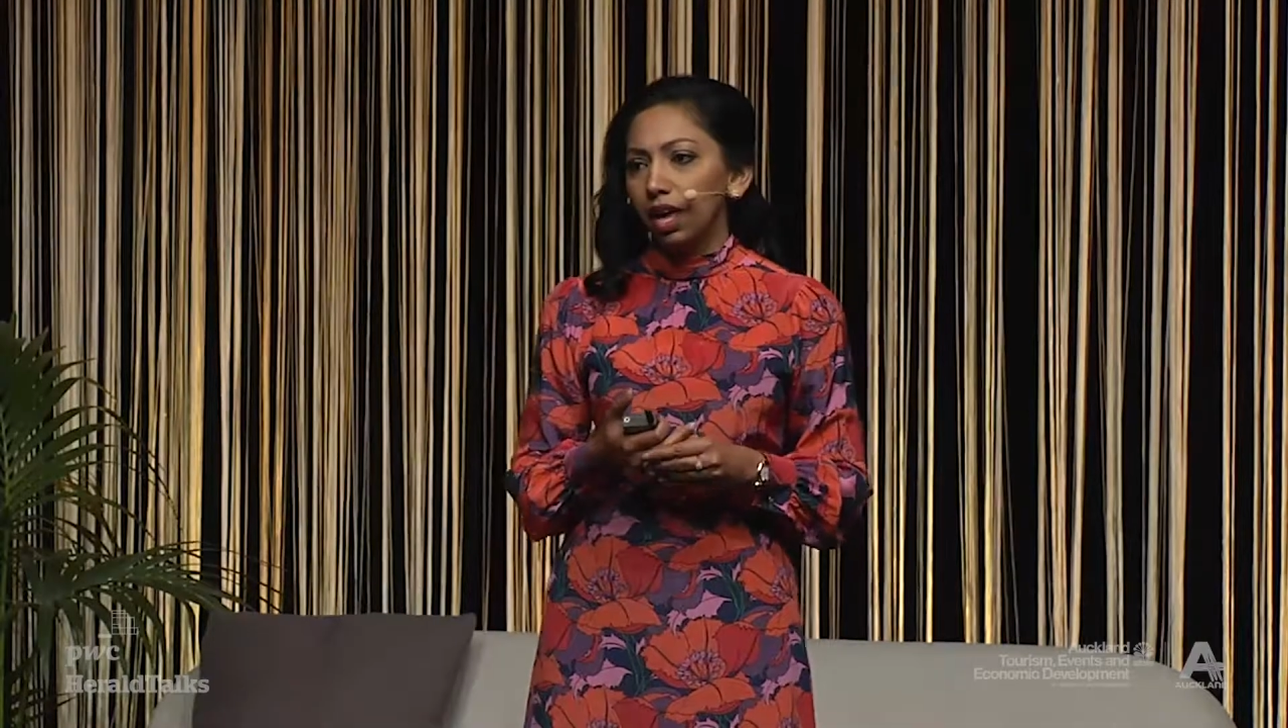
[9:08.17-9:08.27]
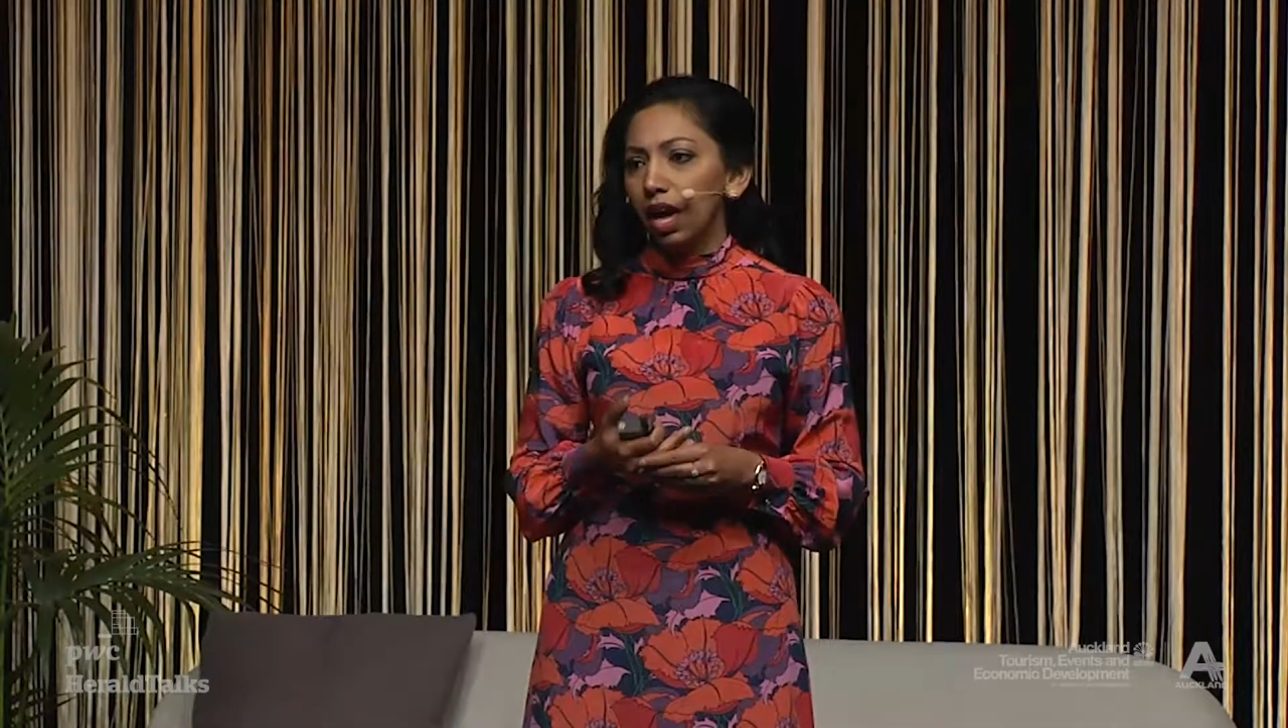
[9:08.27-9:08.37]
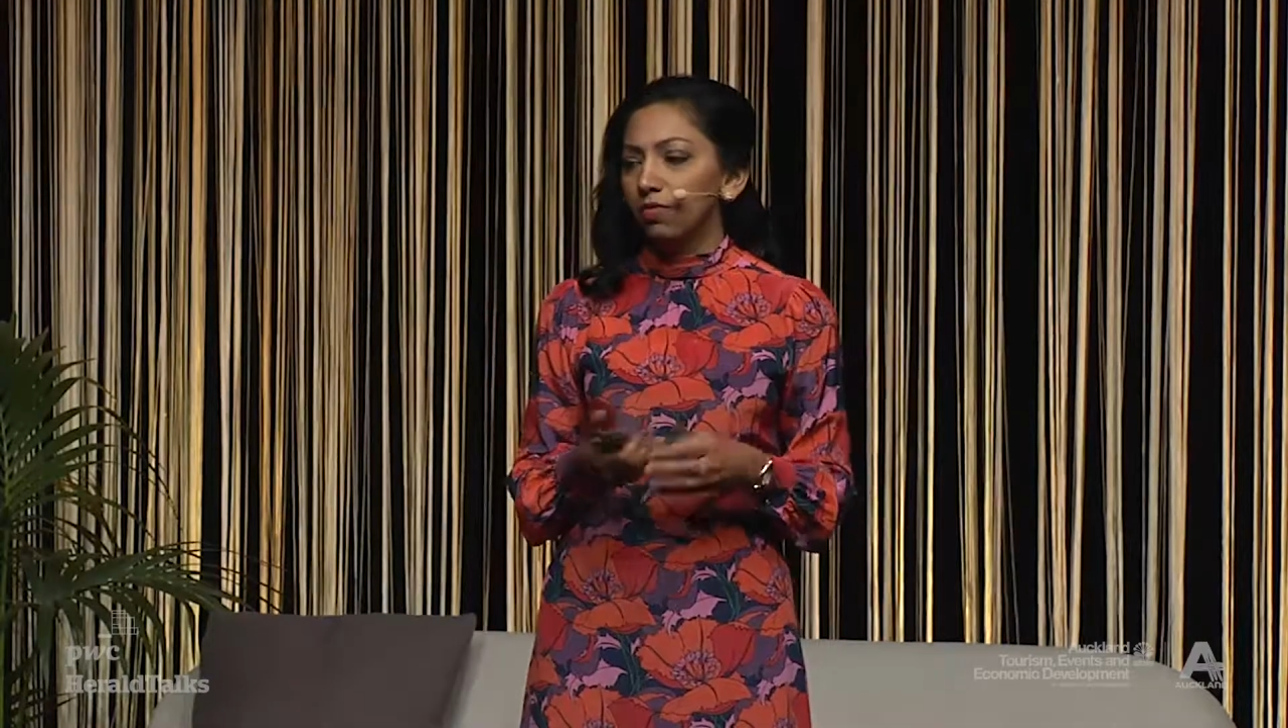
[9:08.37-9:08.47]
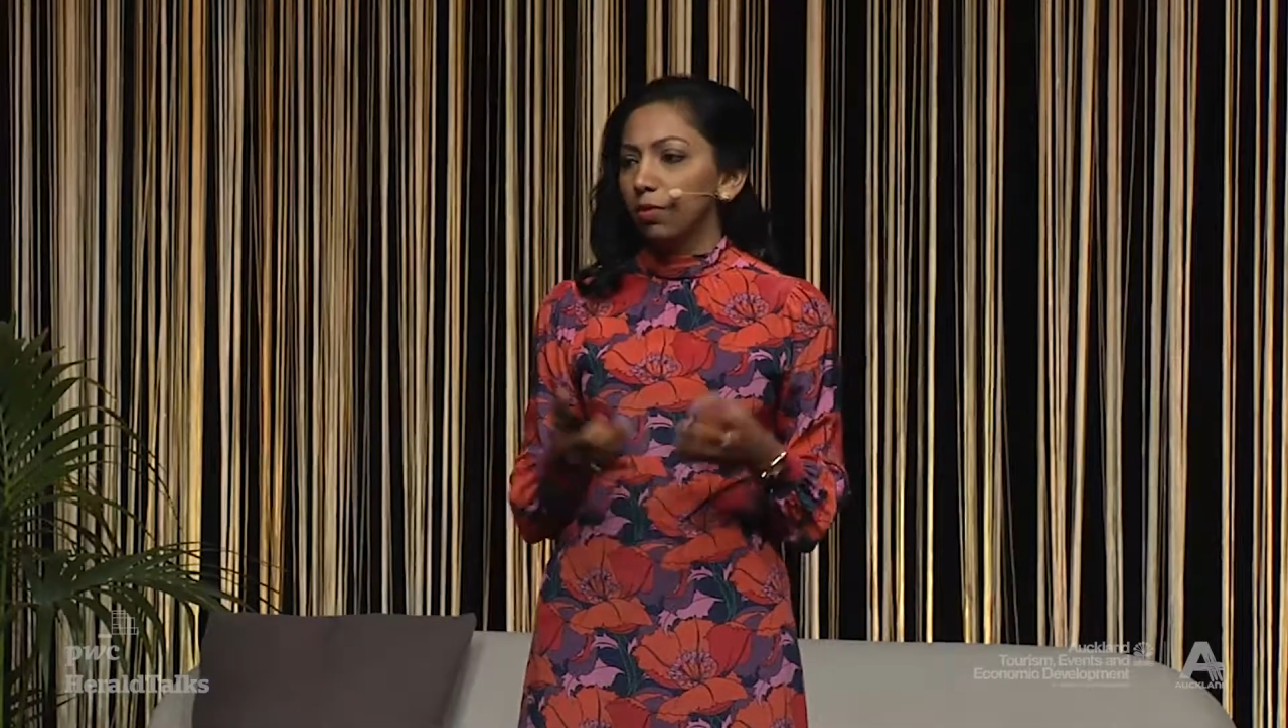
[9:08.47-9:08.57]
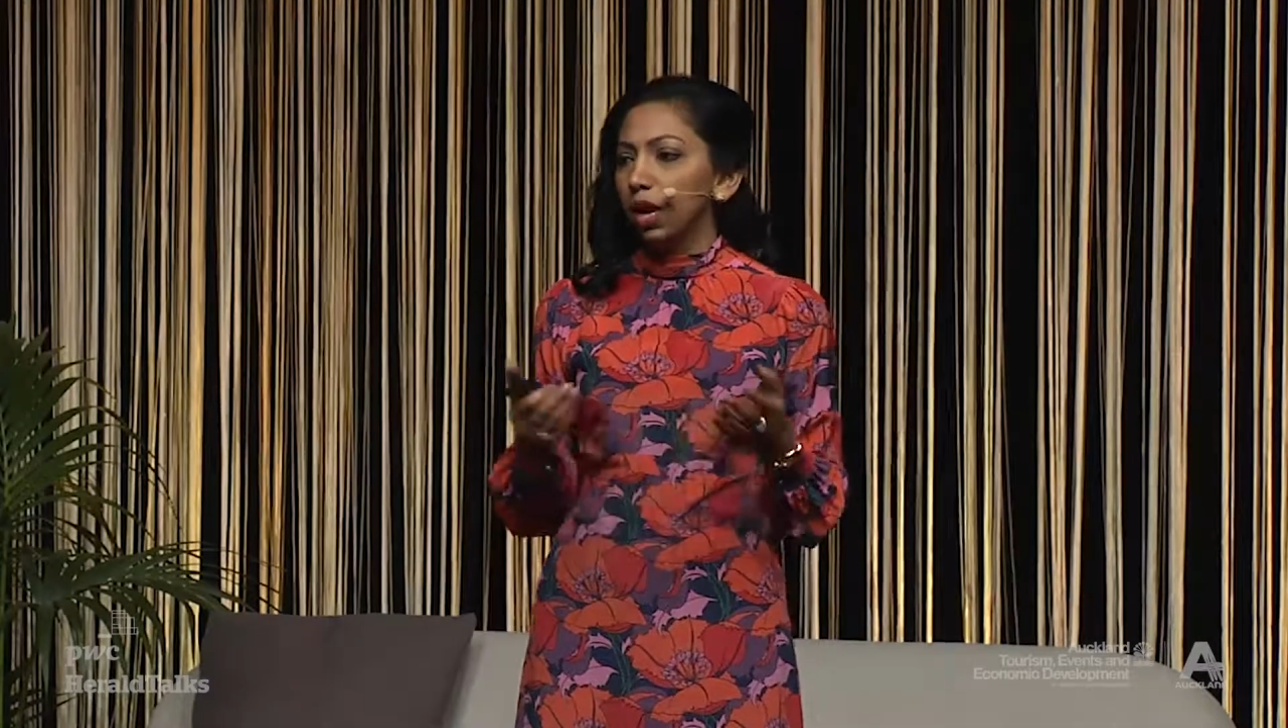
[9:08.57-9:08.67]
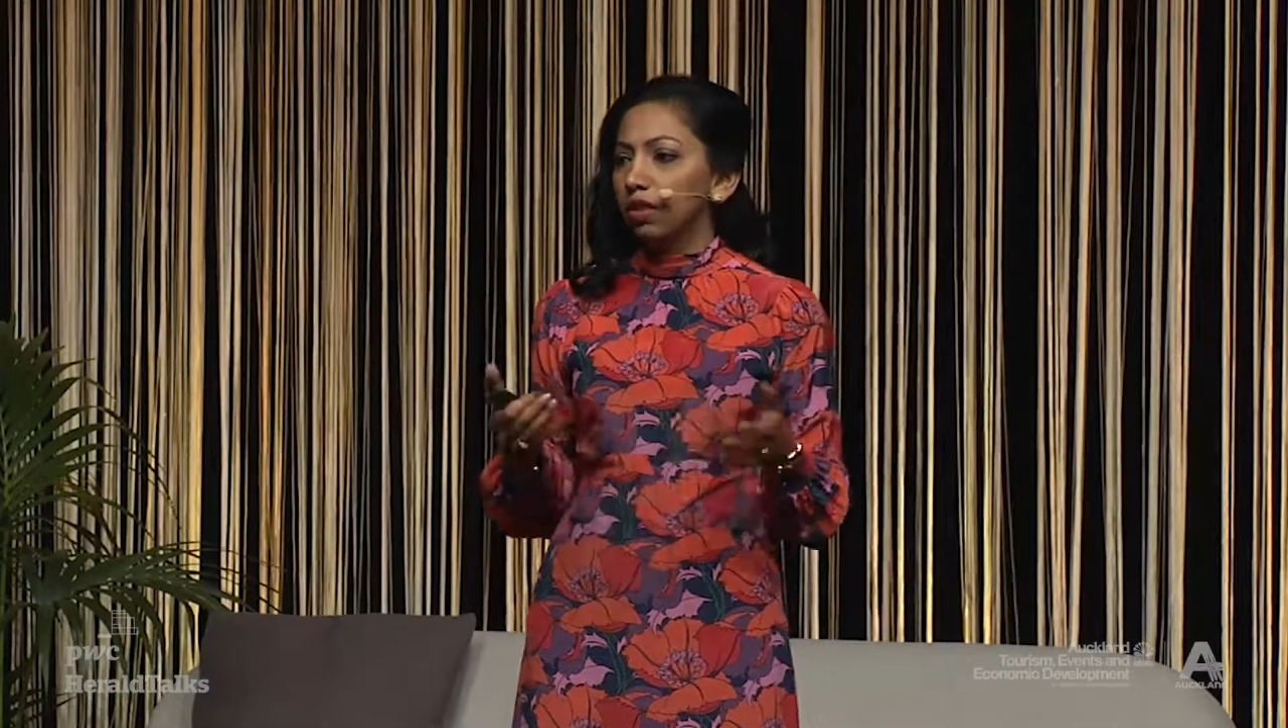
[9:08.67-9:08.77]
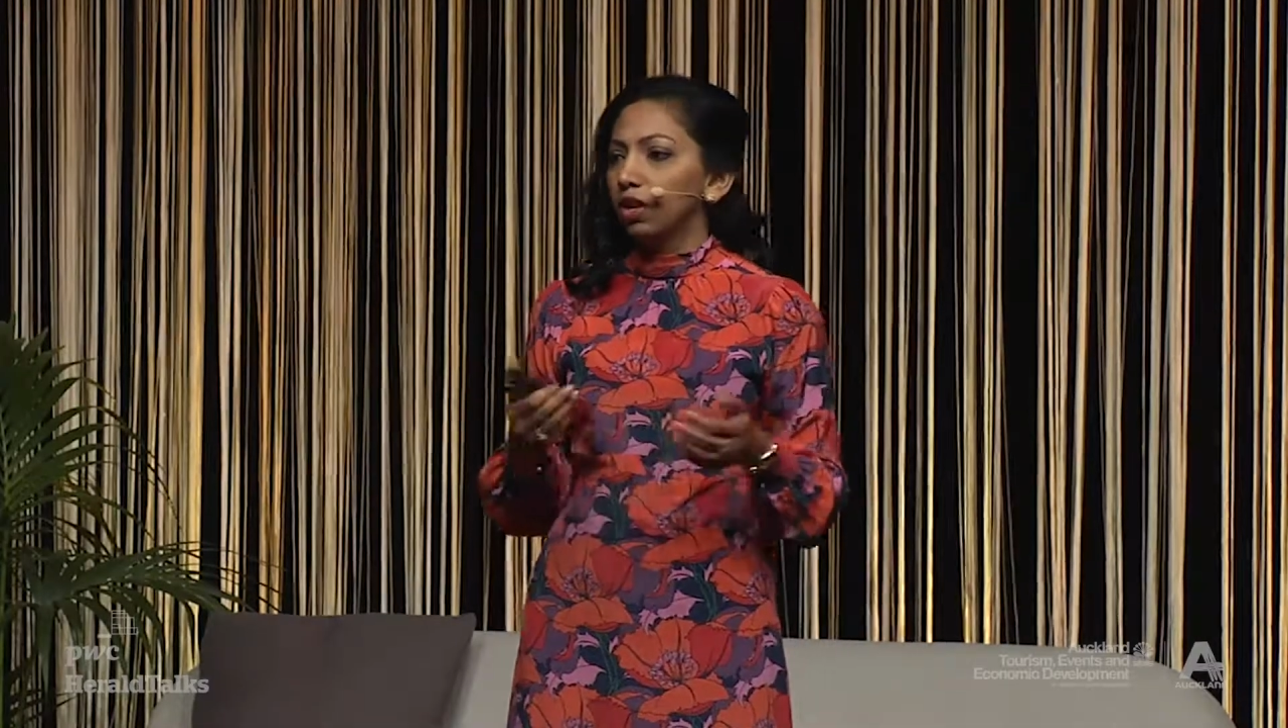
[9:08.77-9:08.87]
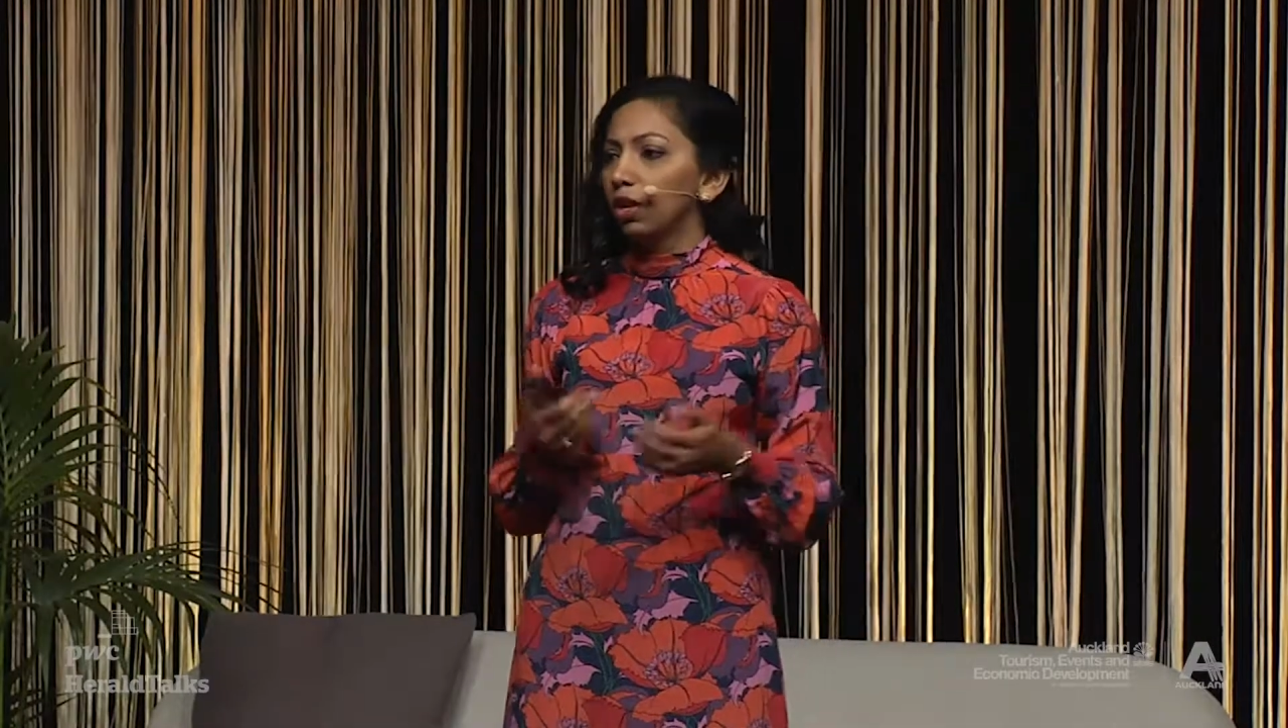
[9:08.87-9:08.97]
have among the